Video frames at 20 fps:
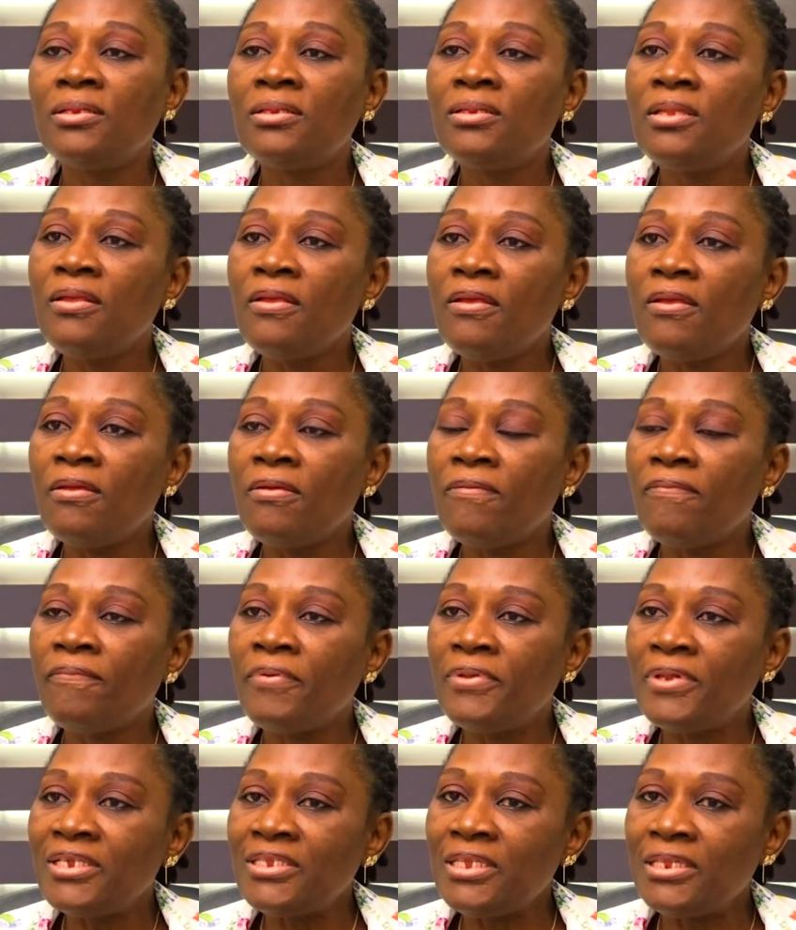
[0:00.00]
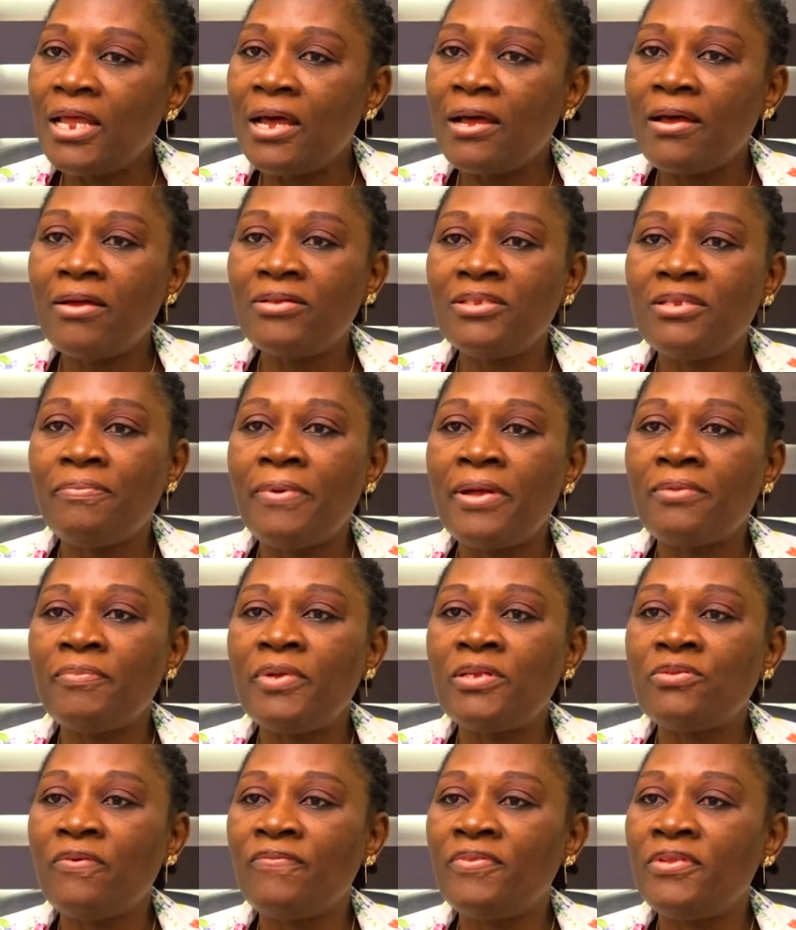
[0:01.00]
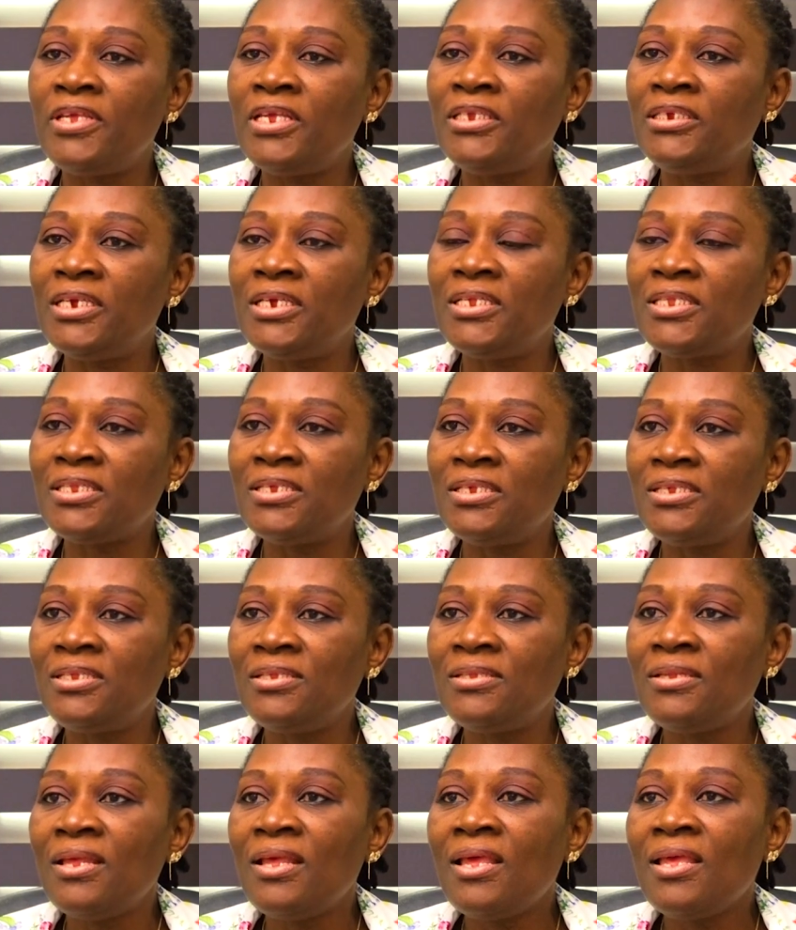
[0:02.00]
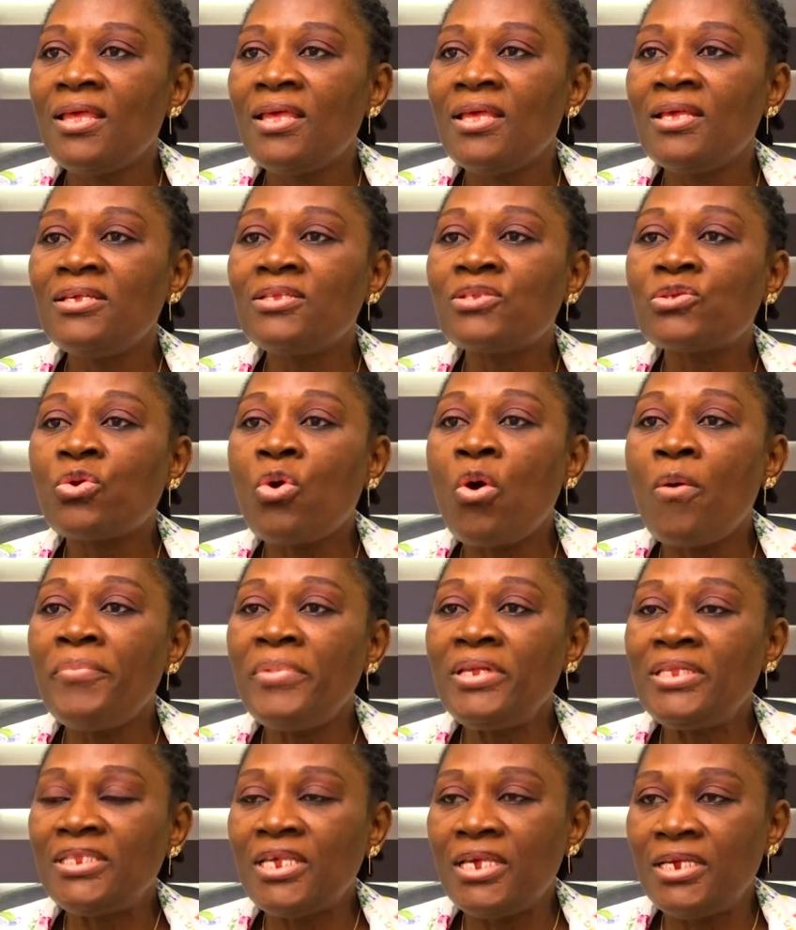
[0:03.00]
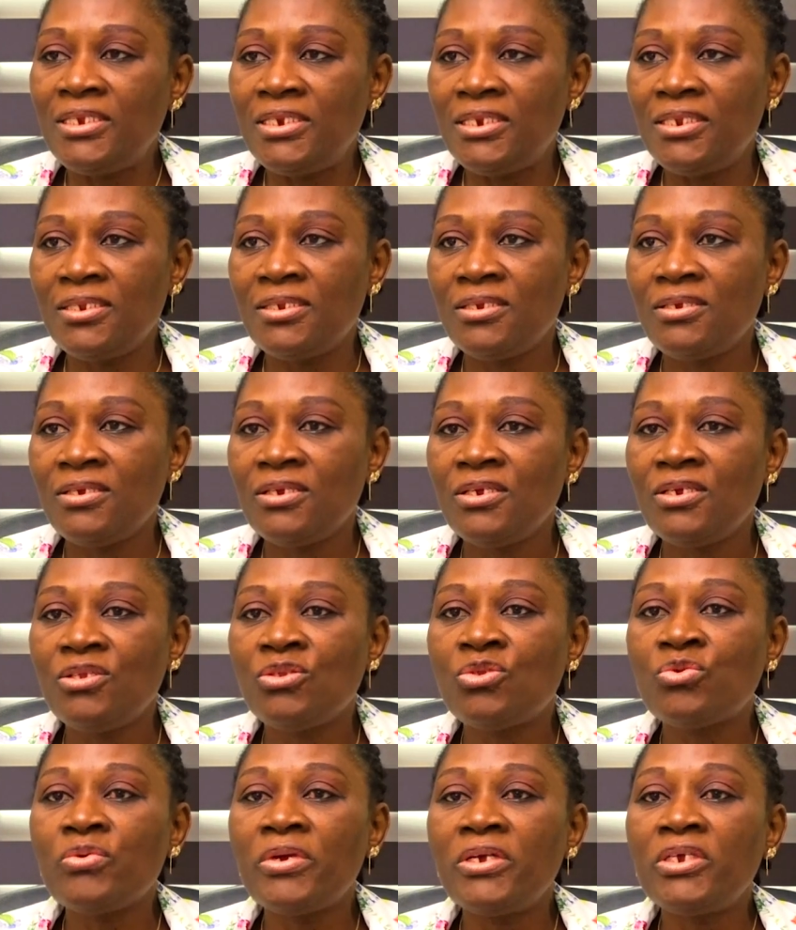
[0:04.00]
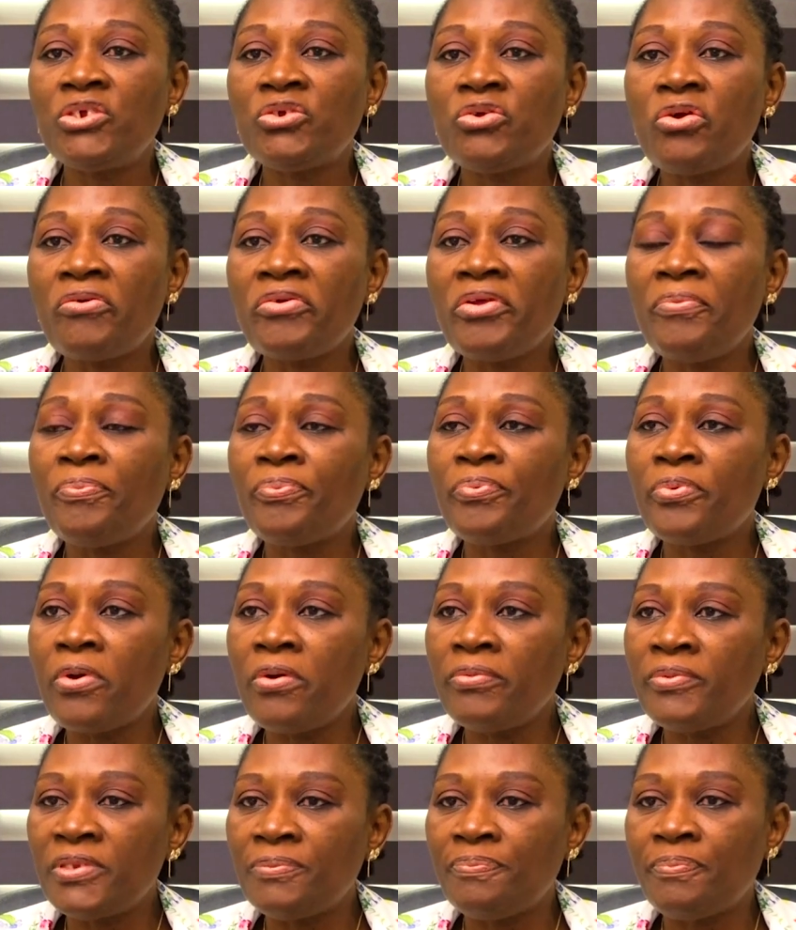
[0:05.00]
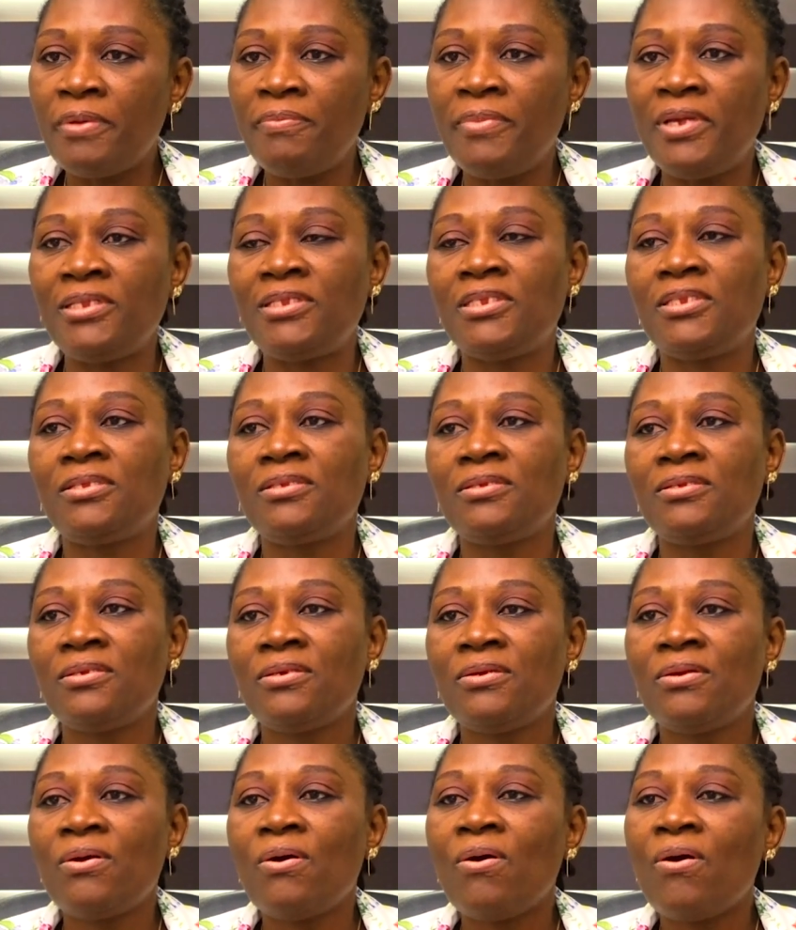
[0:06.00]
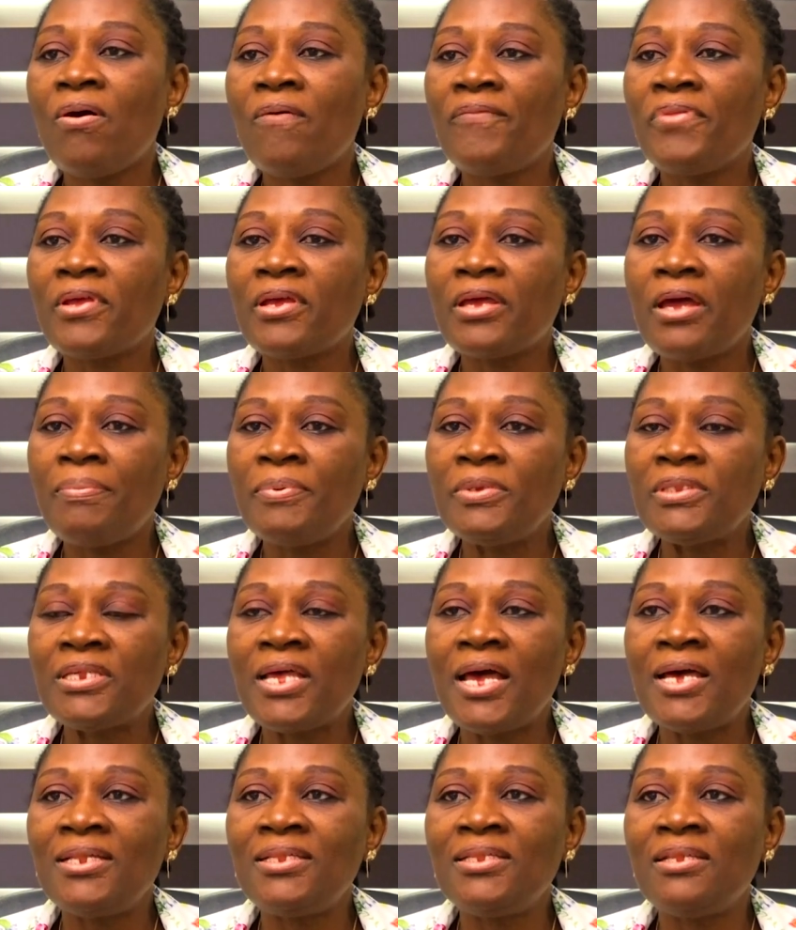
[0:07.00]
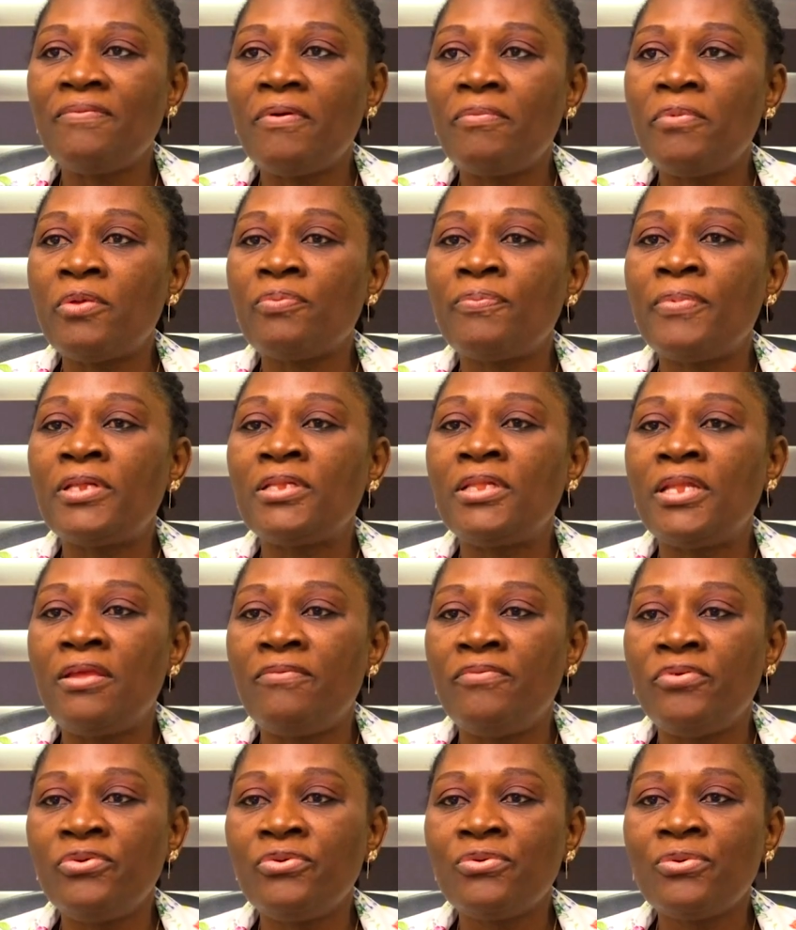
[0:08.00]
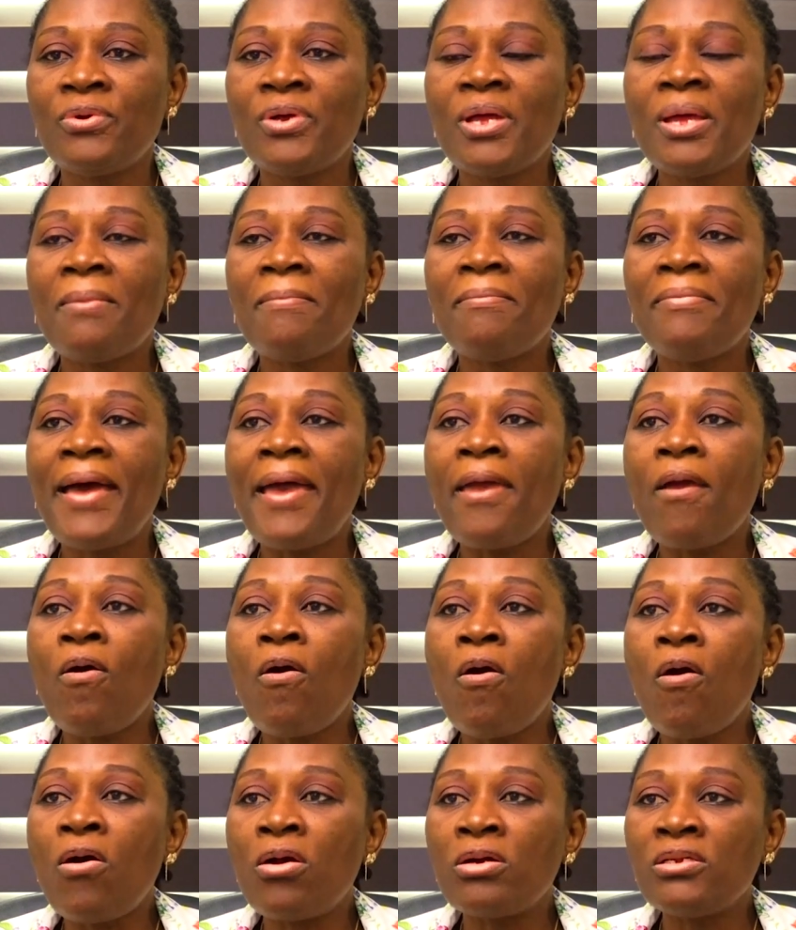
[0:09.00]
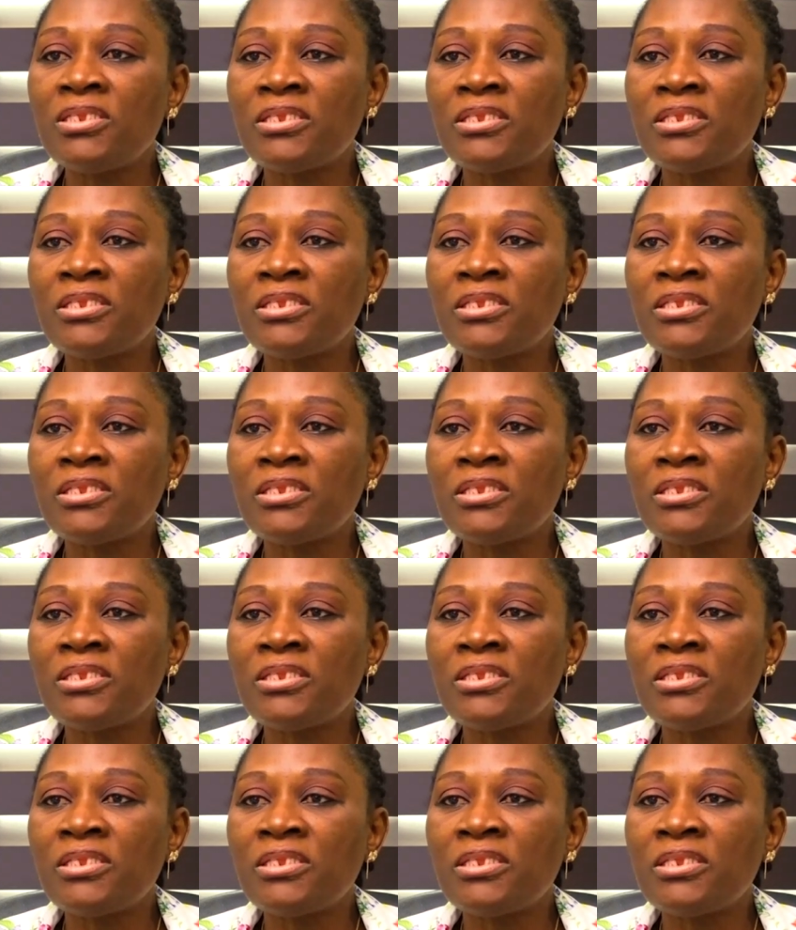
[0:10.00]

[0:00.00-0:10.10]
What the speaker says: the finance and account departments of the agencies is committed to ensuring prompt payment of the capital development levy by all